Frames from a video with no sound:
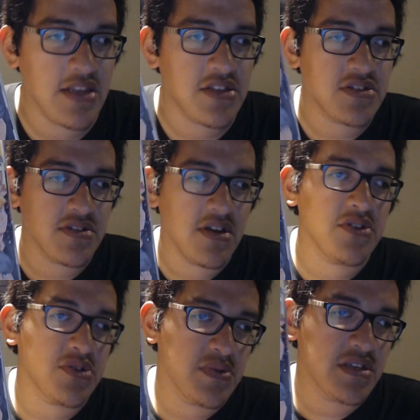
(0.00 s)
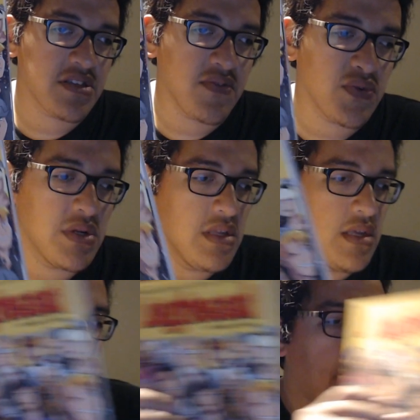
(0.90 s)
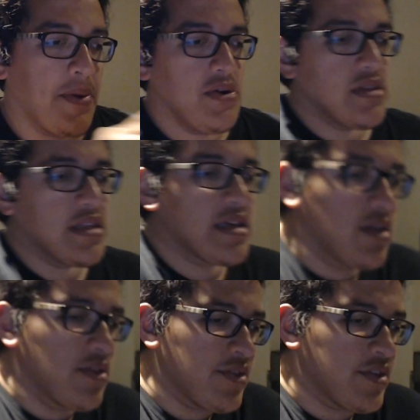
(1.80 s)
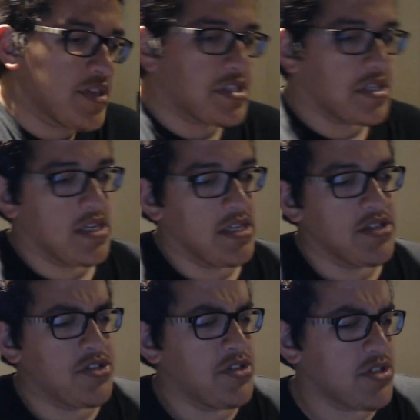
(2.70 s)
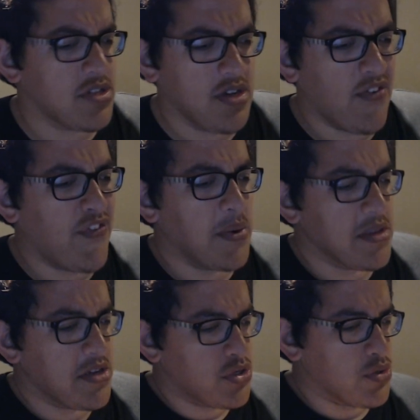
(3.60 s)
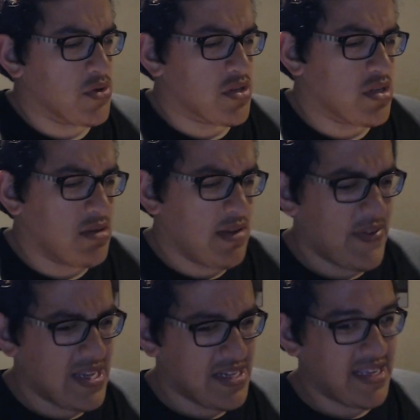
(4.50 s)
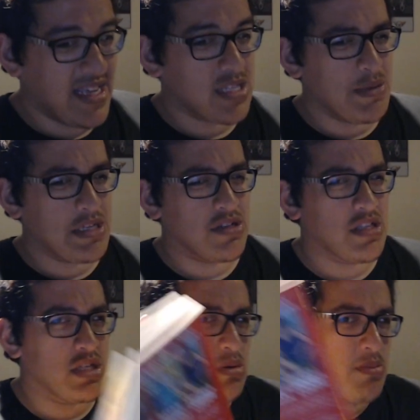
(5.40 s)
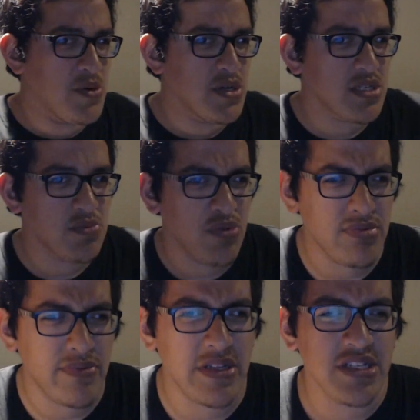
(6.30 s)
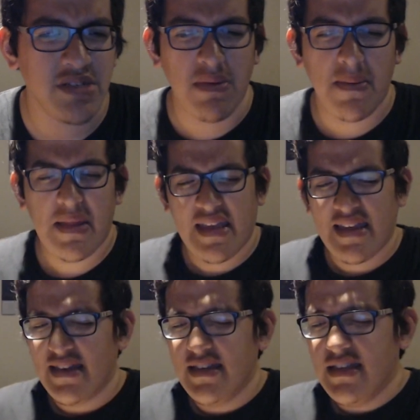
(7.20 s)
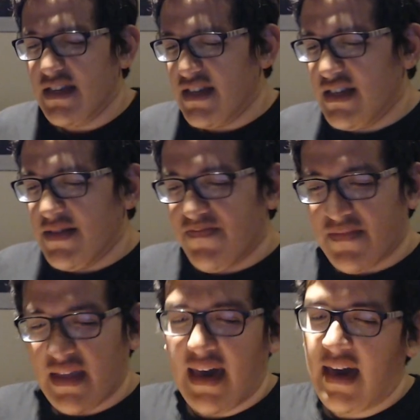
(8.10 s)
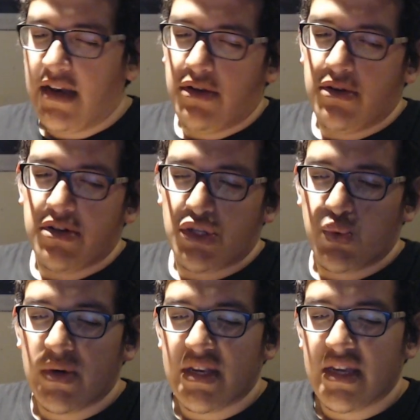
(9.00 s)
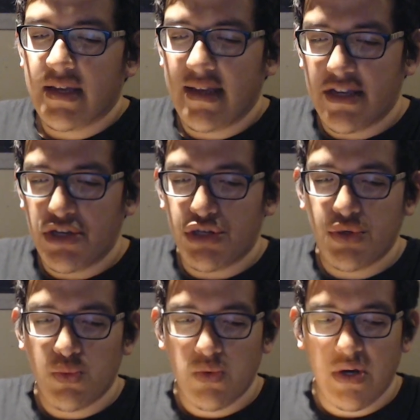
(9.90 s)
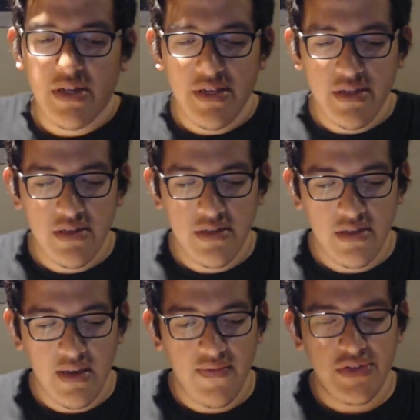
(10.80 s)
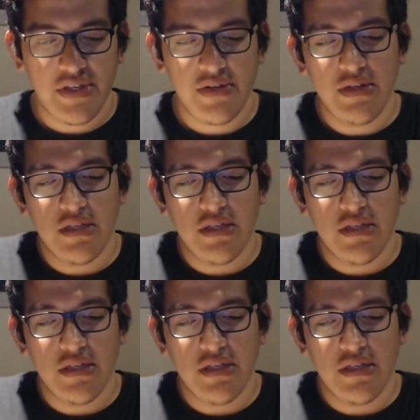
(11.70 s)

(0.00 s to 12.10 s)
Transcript: also a nice cover. Apparently, this is just a fairly short, if I had to guess, based on these 3 books, probably just maybe like, I don't know, a good 20-issue run of the series.